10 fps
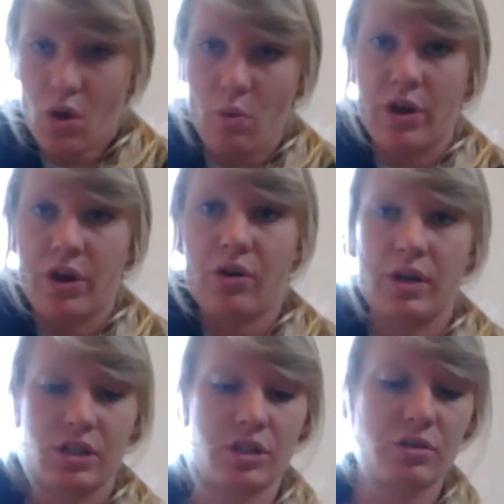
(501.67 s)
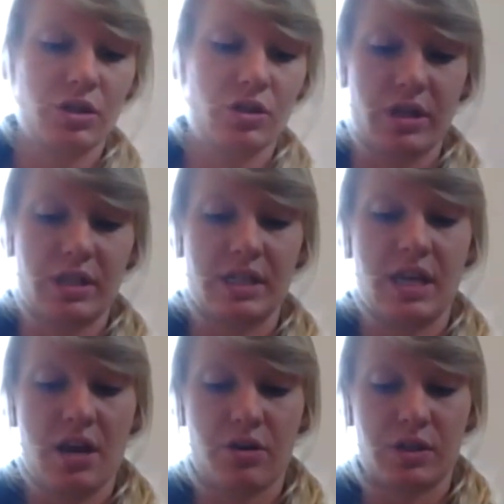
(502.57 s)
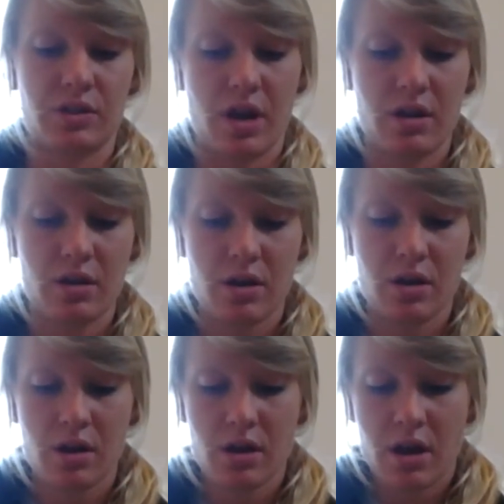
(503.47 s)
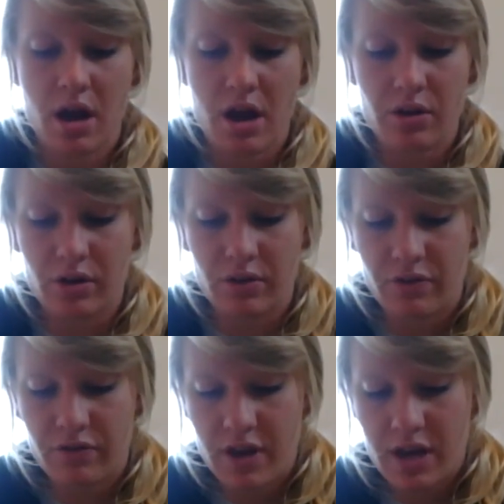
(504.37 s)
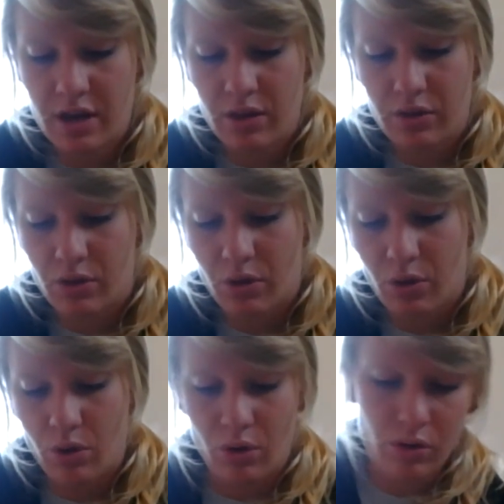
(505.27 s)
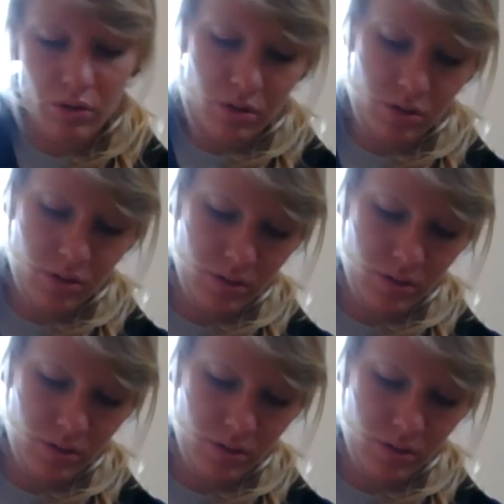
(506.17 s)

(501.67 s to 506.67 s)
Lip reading: What you're going to do is you're going to take your string and you're going to feed it through the hole.